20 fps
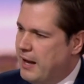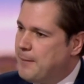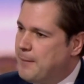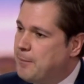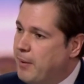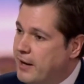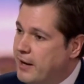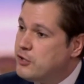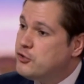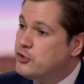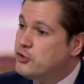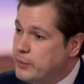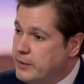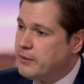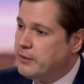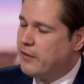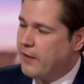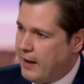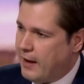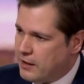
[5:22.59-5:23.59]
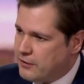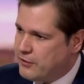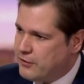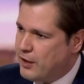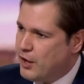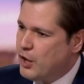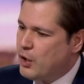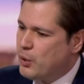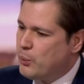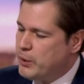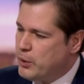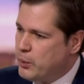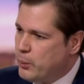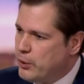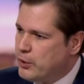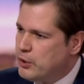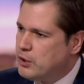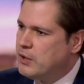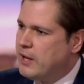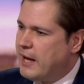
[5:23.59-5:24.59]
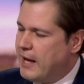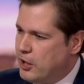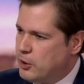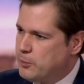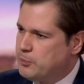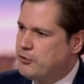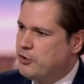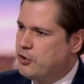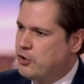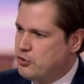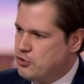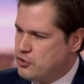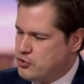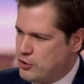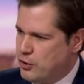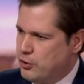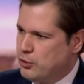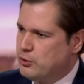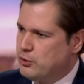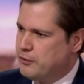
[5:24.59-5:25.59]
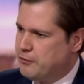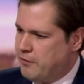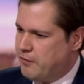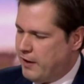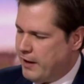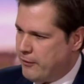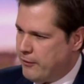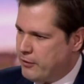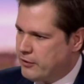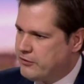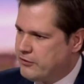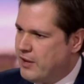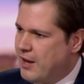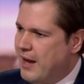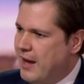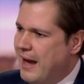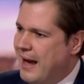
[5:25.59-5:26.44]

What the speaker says: And by doing that, we will help to control the virus.